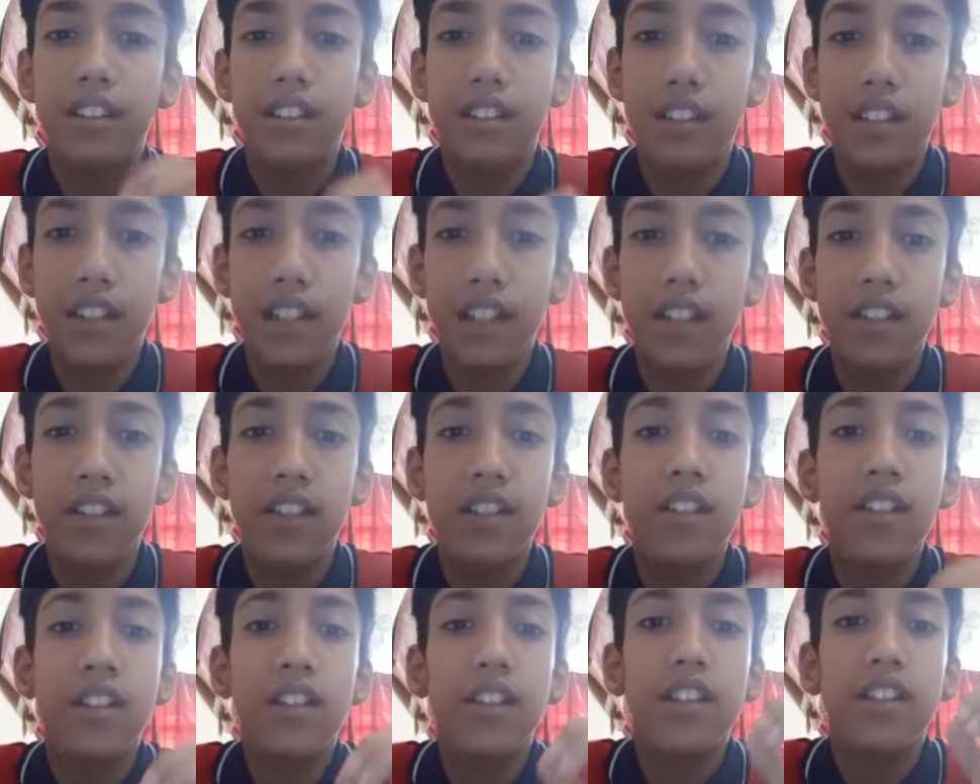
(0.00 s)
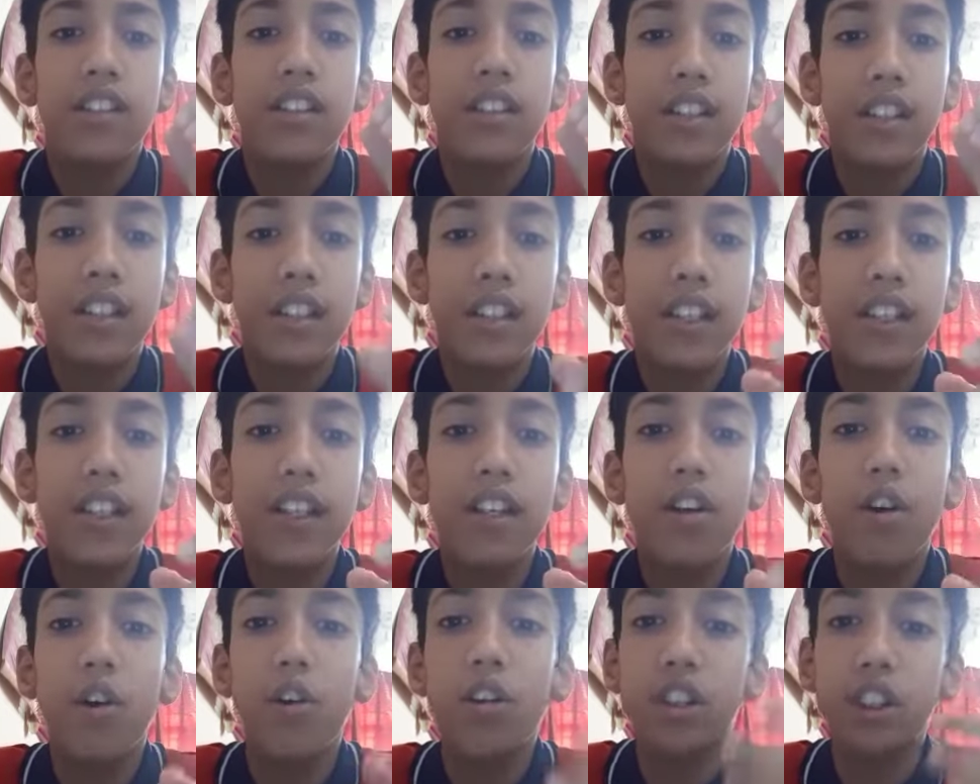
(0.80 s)
then
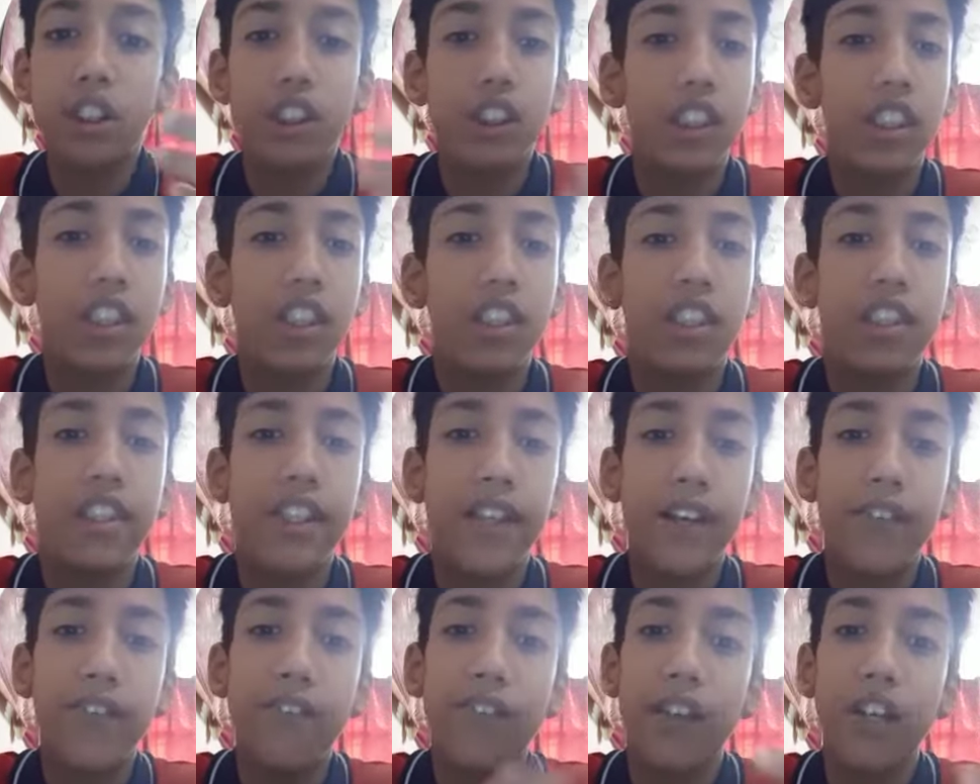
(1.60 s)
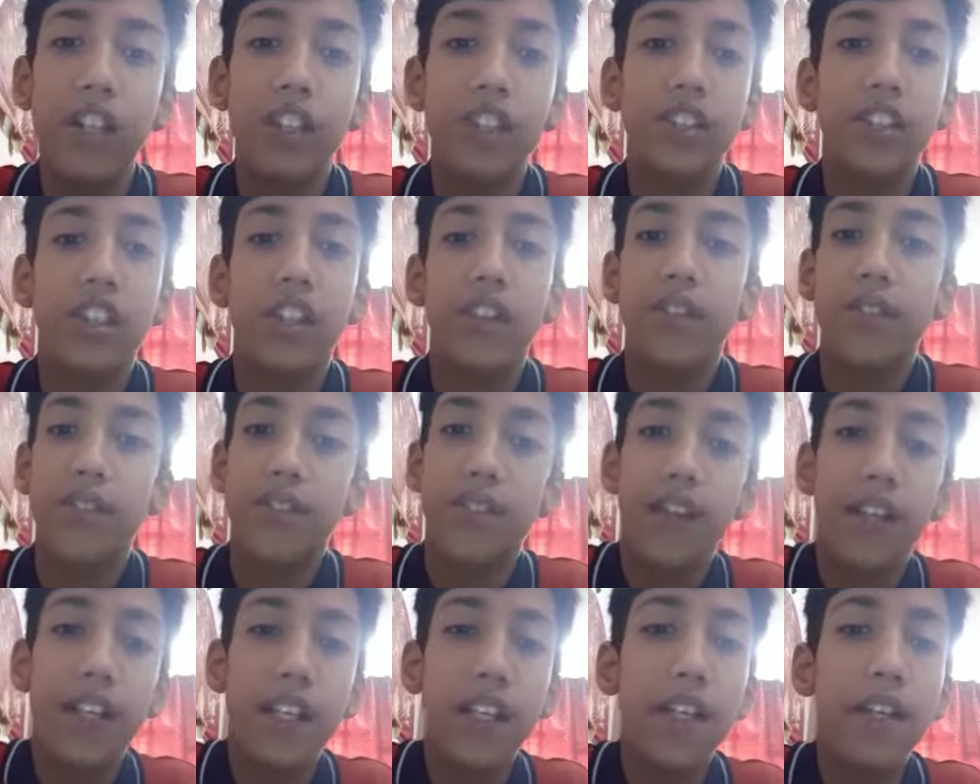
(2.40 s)
he or she can function
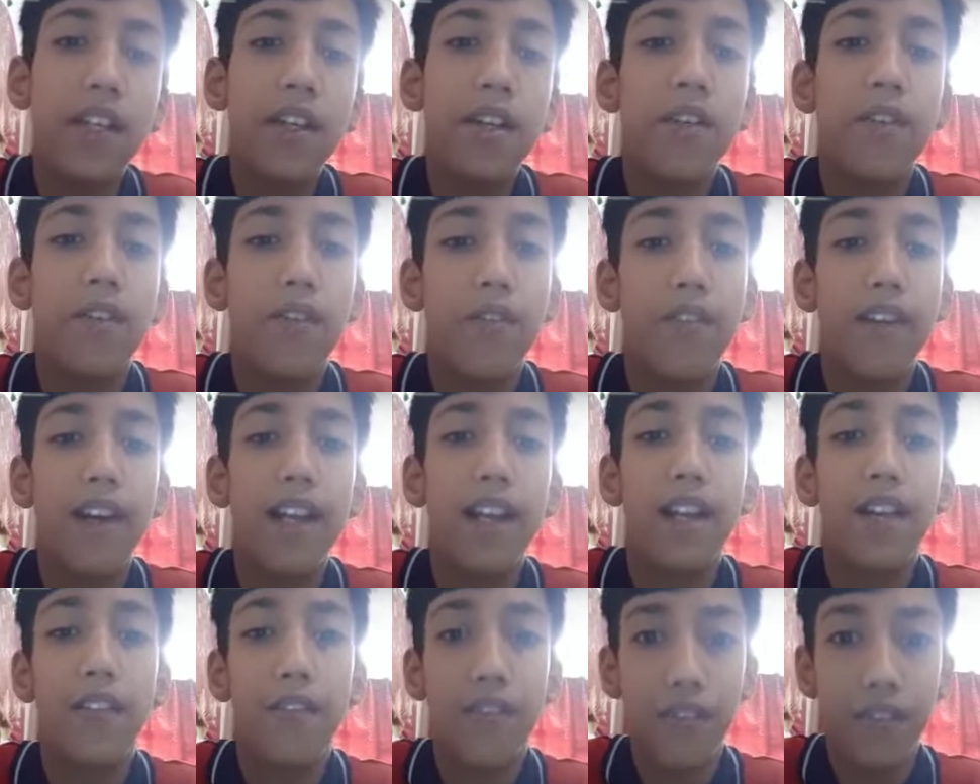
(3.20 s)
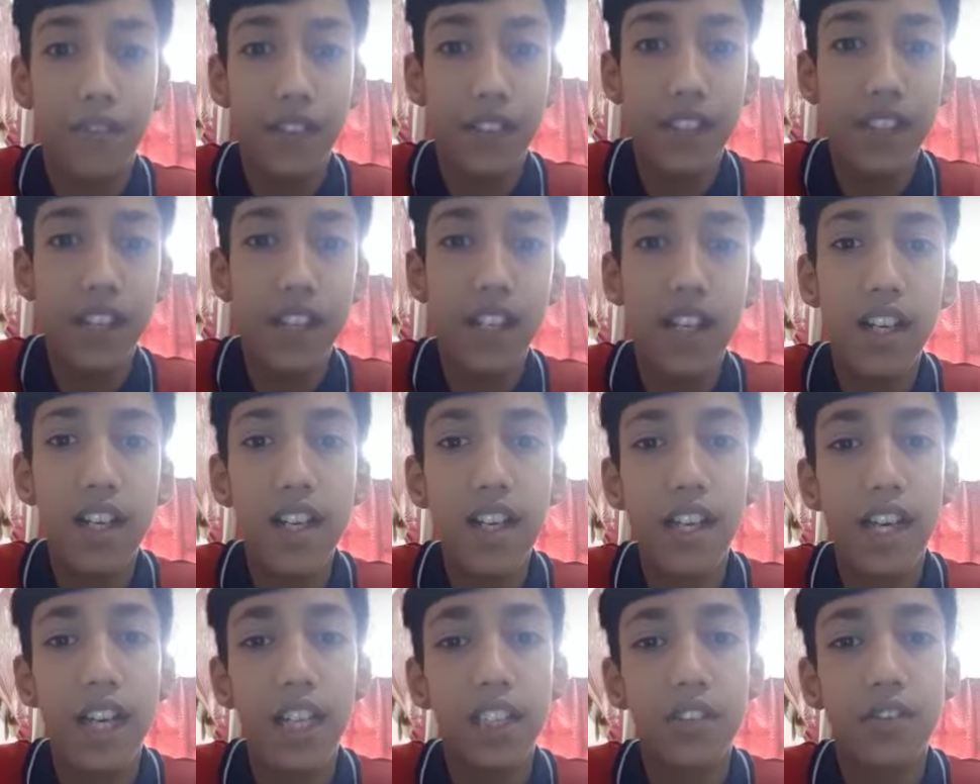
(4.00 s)
very well
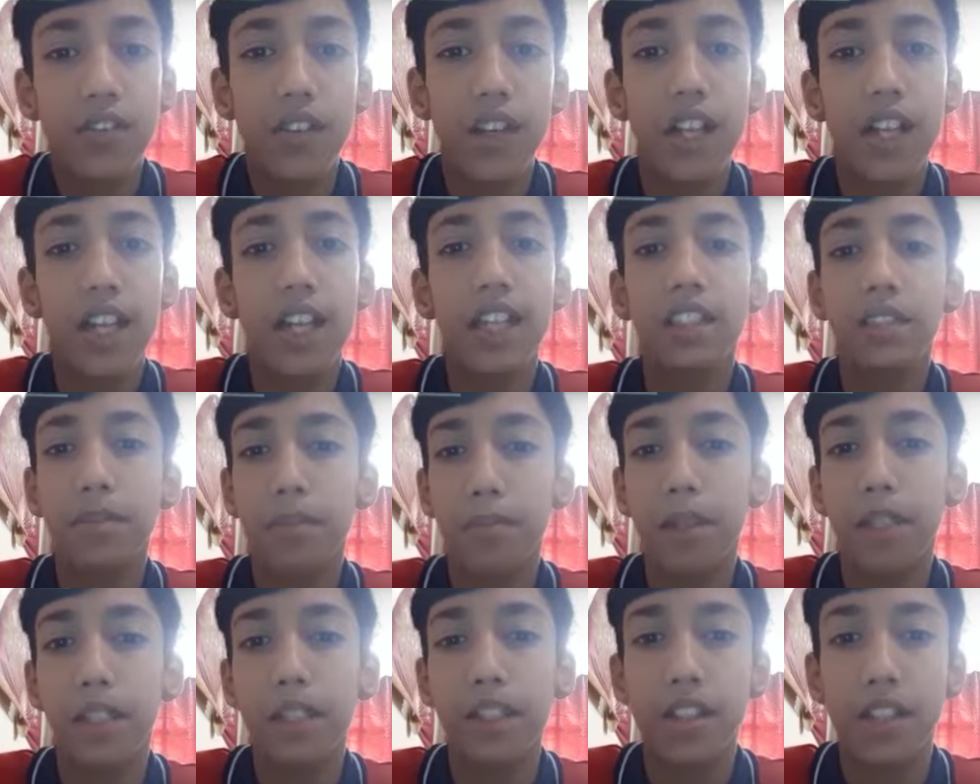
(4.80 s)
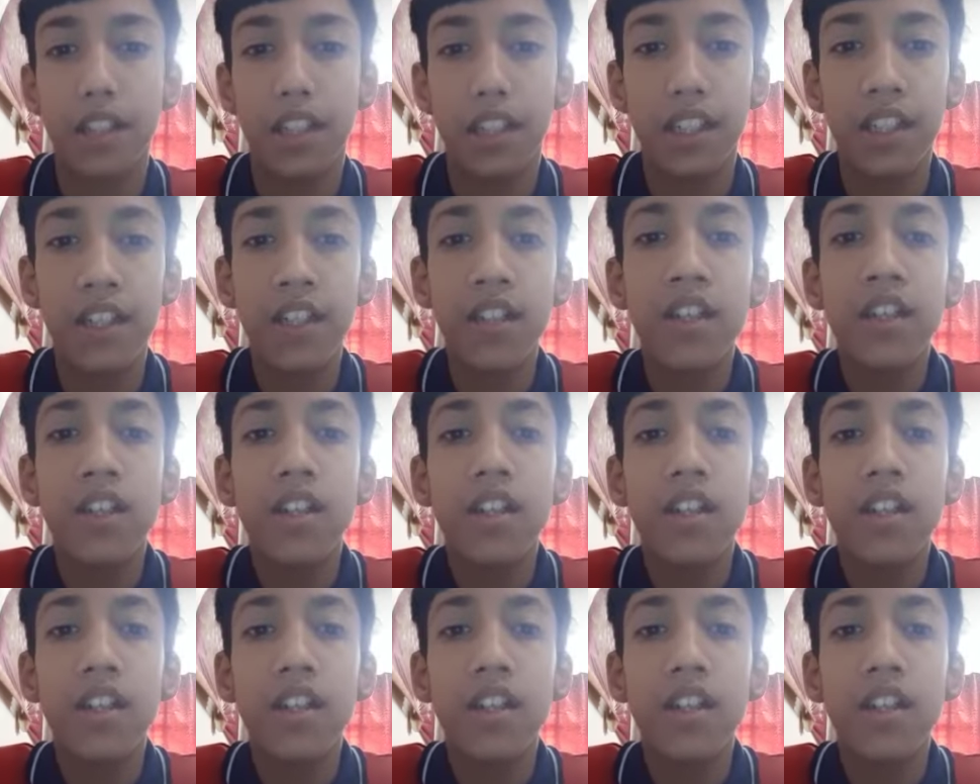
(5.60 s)
physically as well as mentally.